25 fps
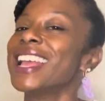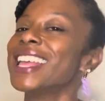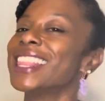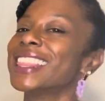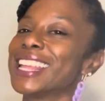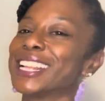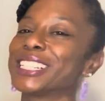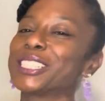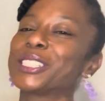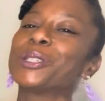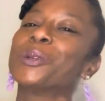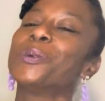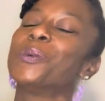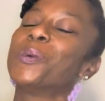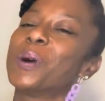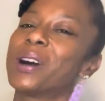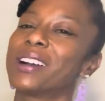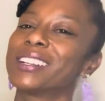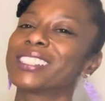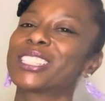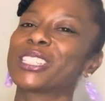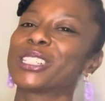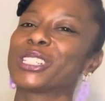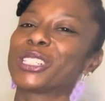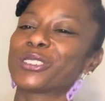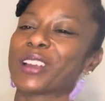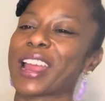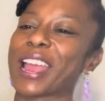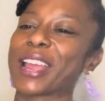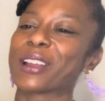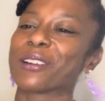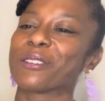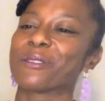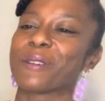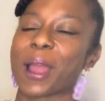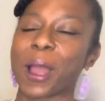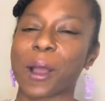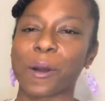that you want to drag
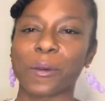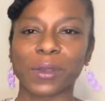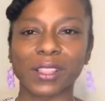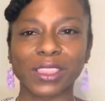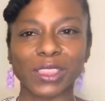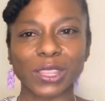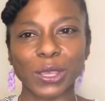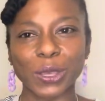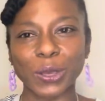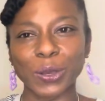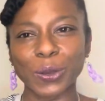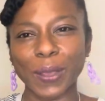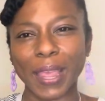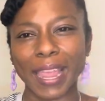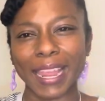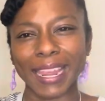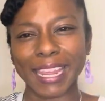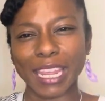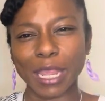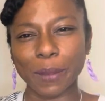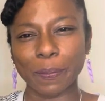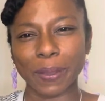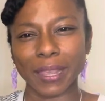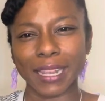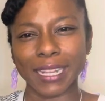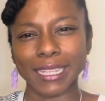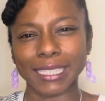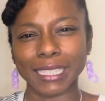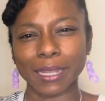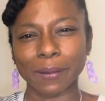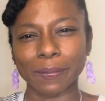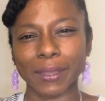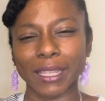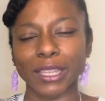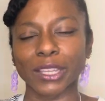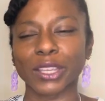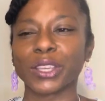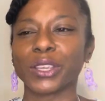around with you and keep it in
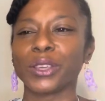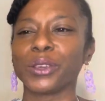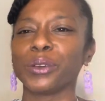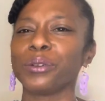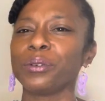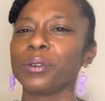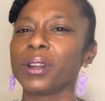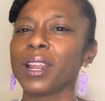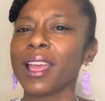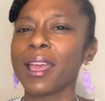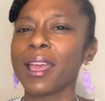something cute.